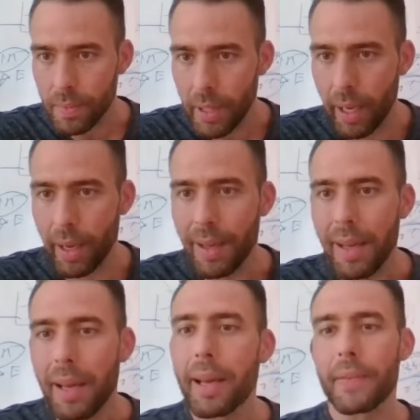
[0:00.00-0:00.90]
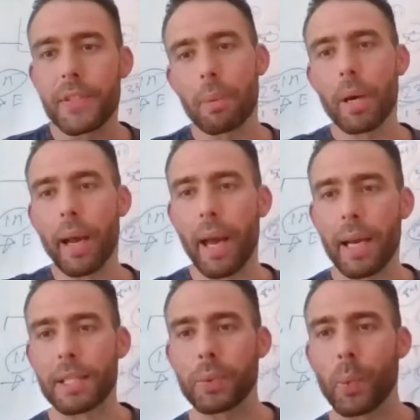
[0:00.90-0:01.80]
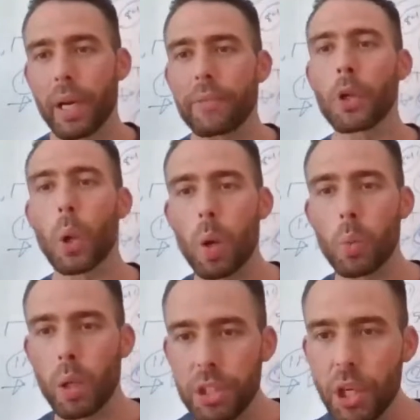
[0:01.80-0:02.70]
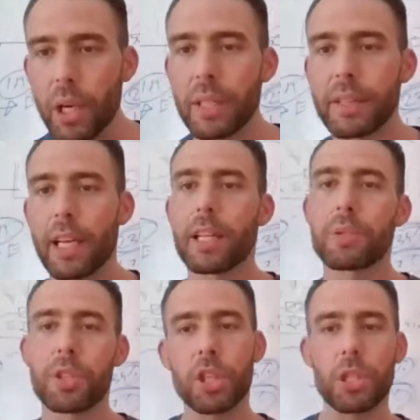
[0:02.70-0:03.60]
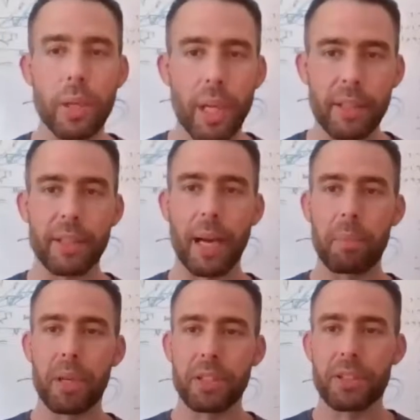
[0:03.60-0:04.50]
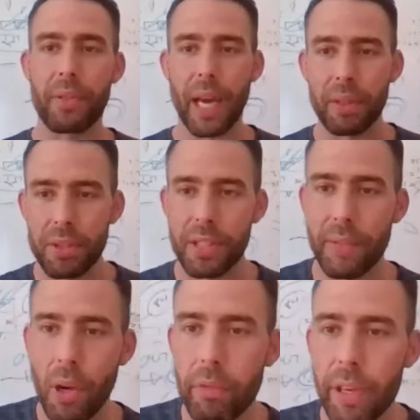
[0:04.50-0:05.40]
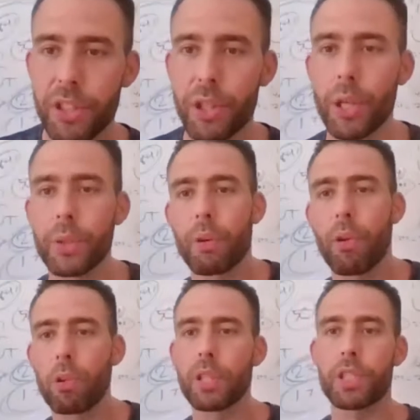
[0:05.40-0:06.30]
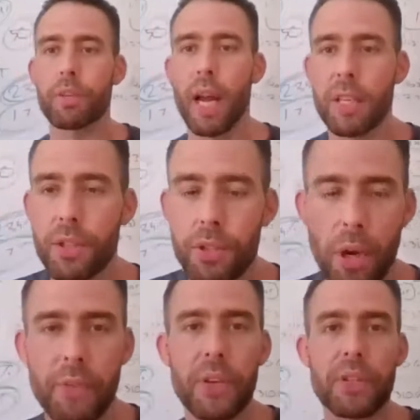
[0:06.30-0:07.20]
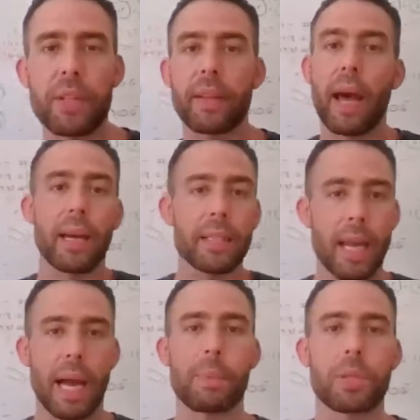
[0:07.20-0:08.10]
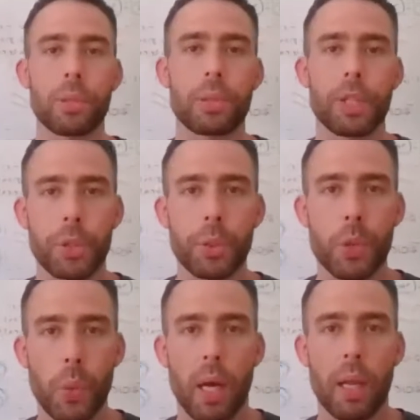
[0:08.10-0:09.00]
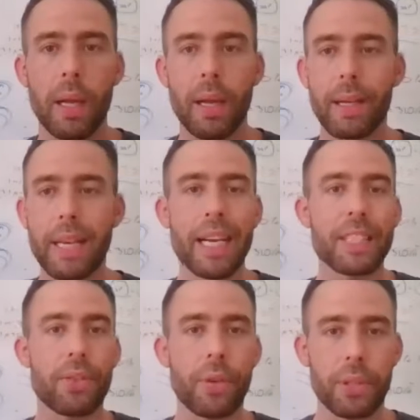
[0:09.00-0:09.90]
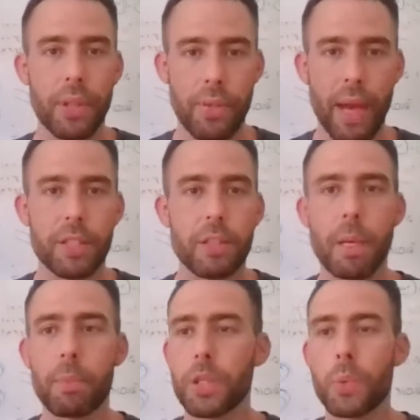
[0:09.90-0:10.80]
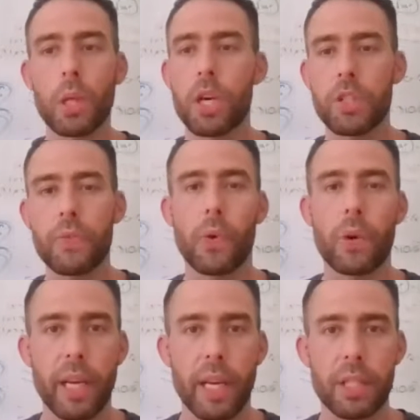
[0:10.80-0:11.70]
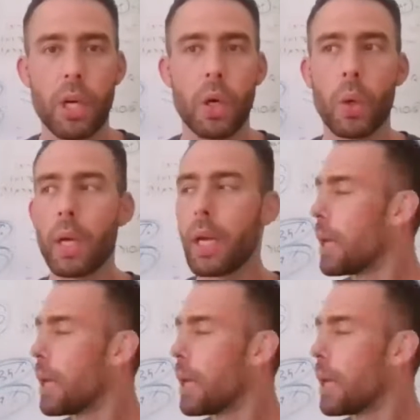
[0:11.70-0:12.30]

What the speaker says: Yeah, if someone asks, what if no one will join? Tell them to just look at the numbers. Thousands have already joined. We only scratched the surface. And that is absolutely true as well. Guys, 13,000 members. We launched 40 days ago.